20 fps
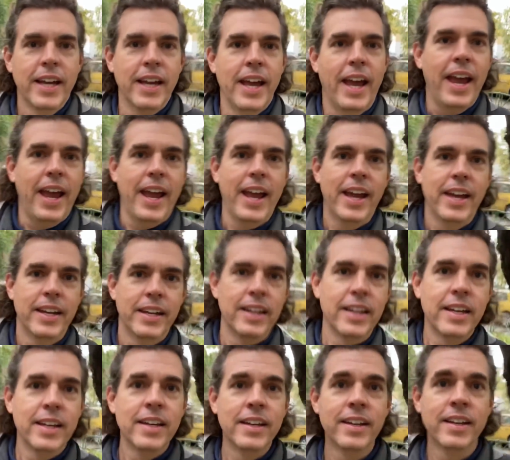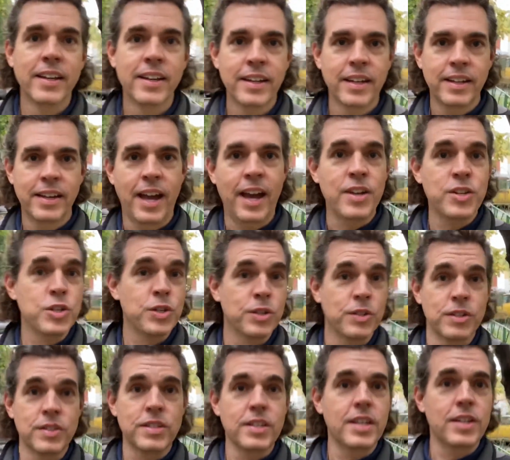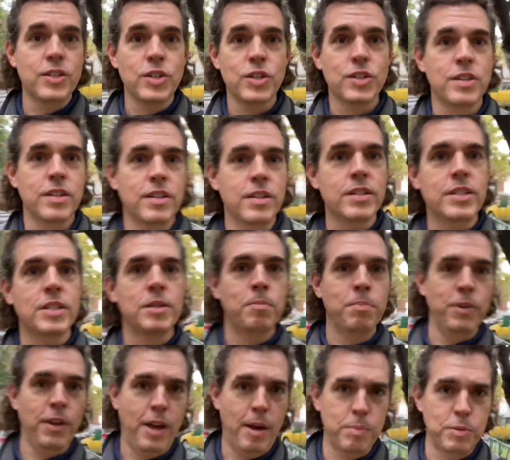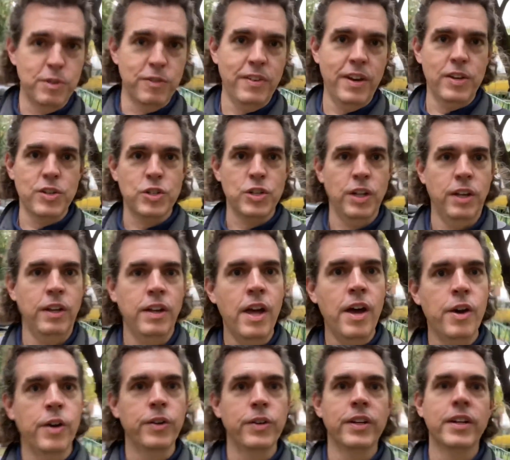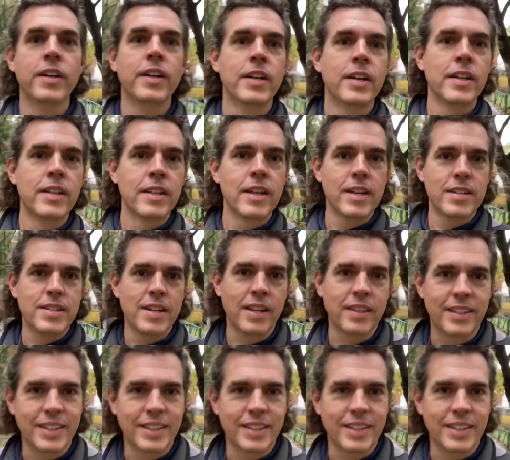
And as you can see, just in this simple observation alone, that's not the